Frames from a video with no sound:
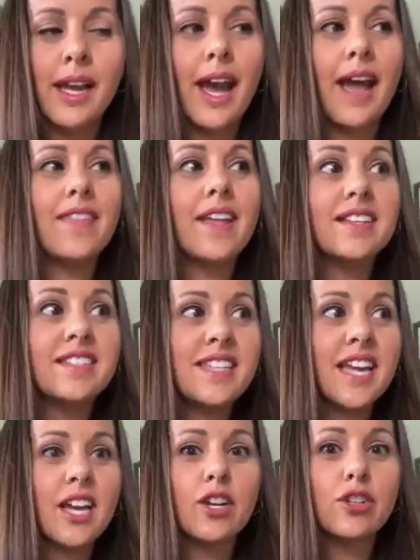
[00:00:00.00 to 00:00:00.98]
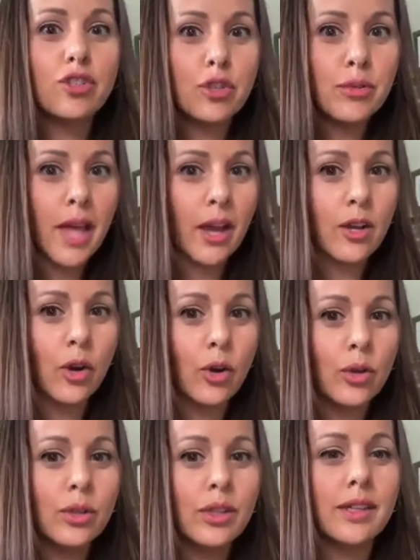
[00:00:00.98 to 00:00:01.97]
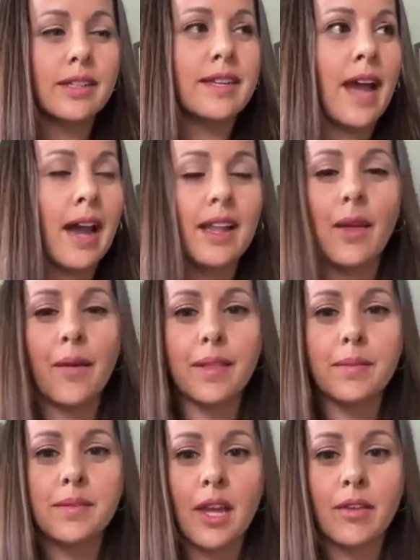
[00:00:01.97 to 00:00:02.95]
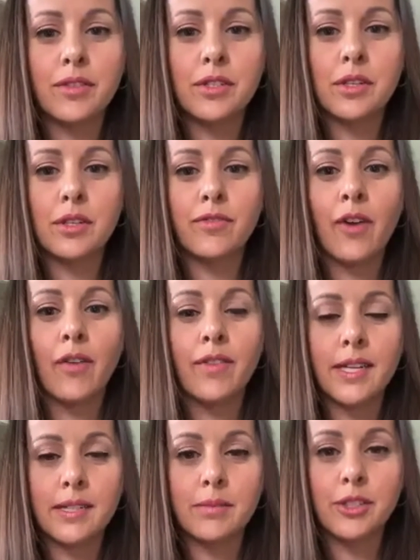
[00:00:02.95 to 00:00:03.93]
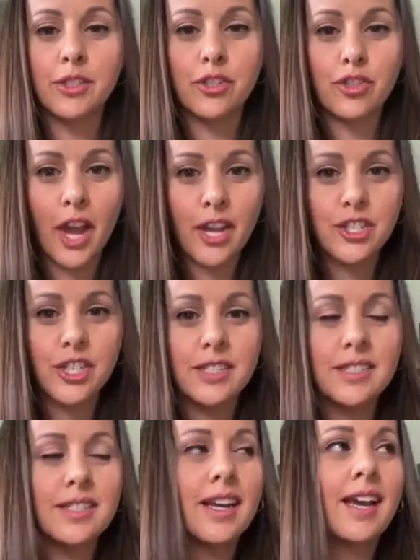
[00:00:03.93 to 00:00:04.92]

and they stick to that goal, not allowing themselves to fall victim to distractions.